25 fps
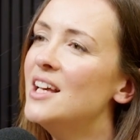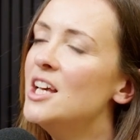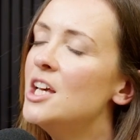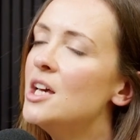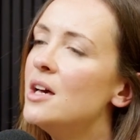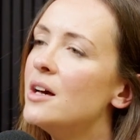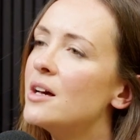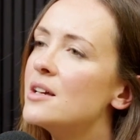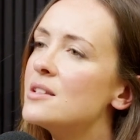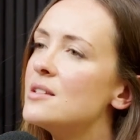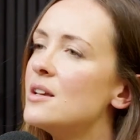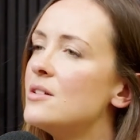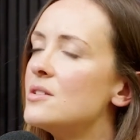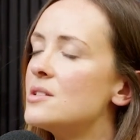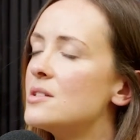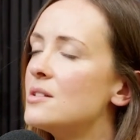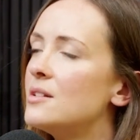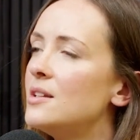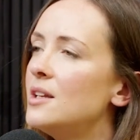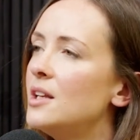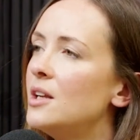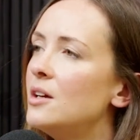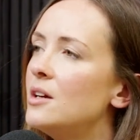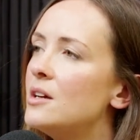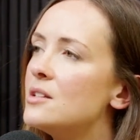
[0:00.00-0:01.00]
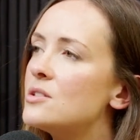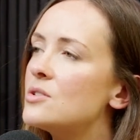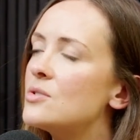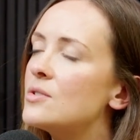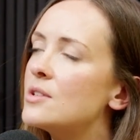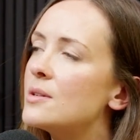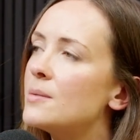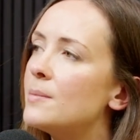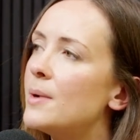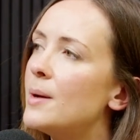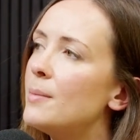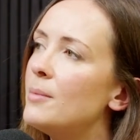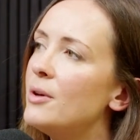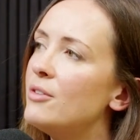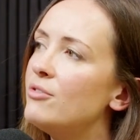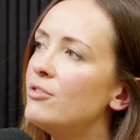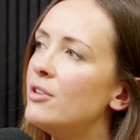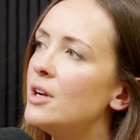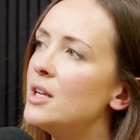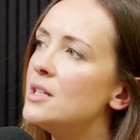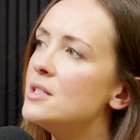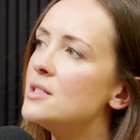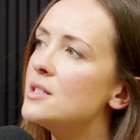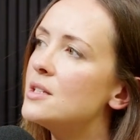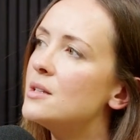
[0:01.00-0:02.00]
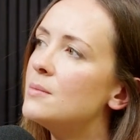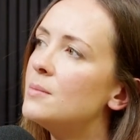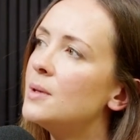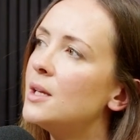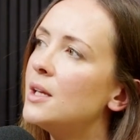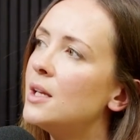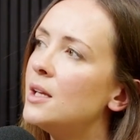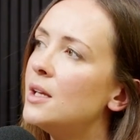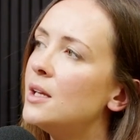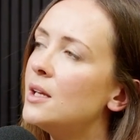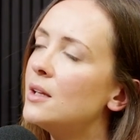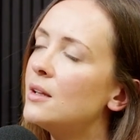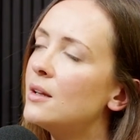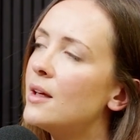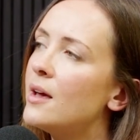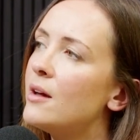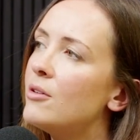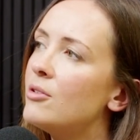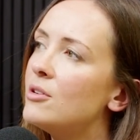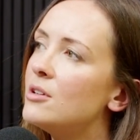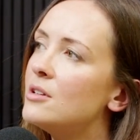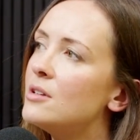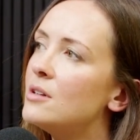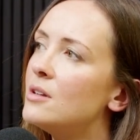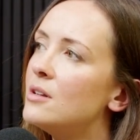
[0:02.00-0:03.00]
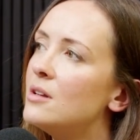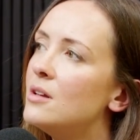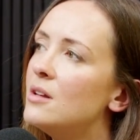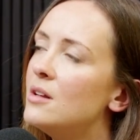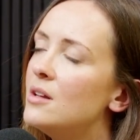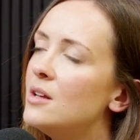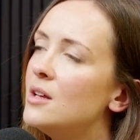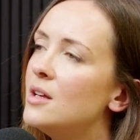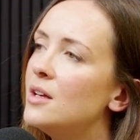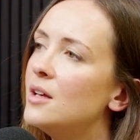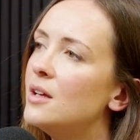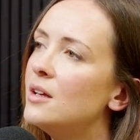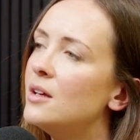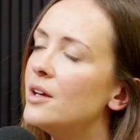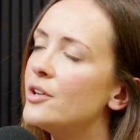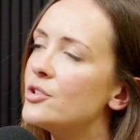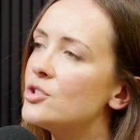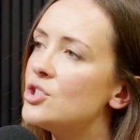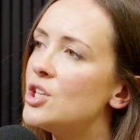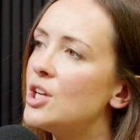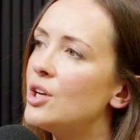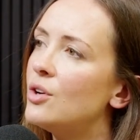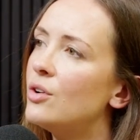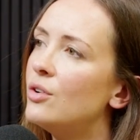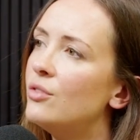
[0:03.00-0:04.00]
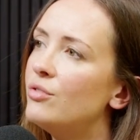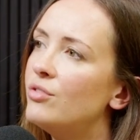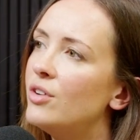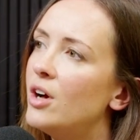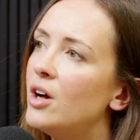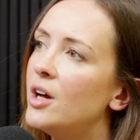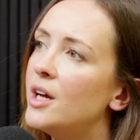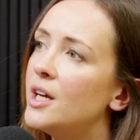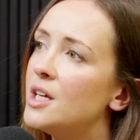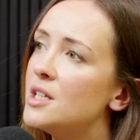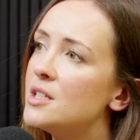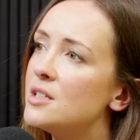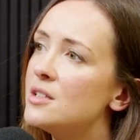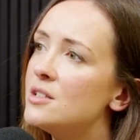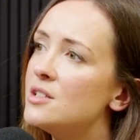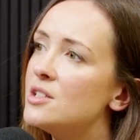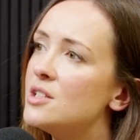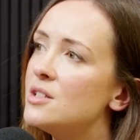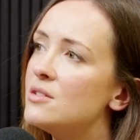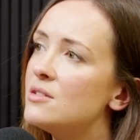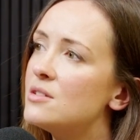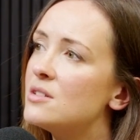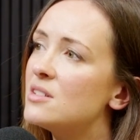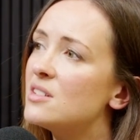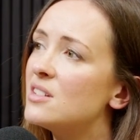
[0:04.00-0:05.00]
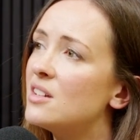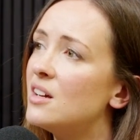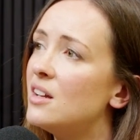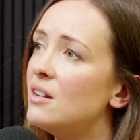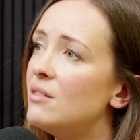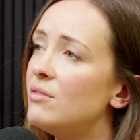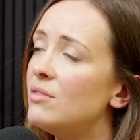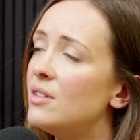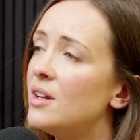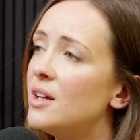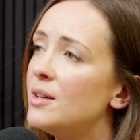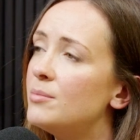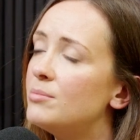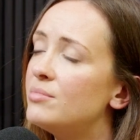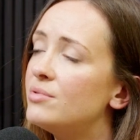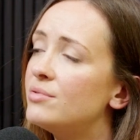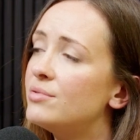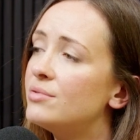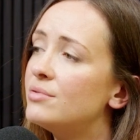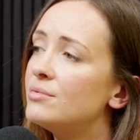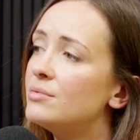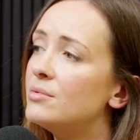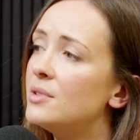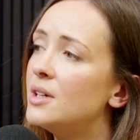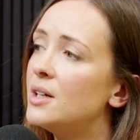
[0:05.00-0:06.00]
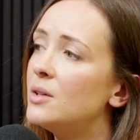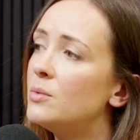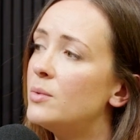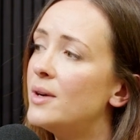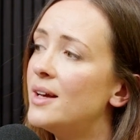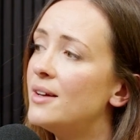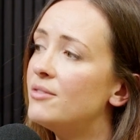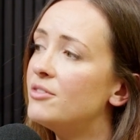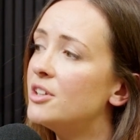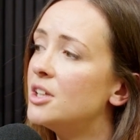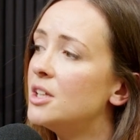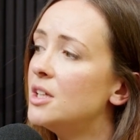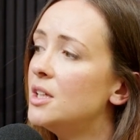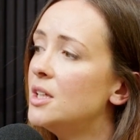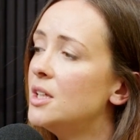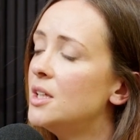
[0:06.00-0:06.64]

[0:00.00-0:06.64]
Because I was, you know, I was talking about my friend at the beginning there and how she got fired, and she was just kind of like, well, whatever.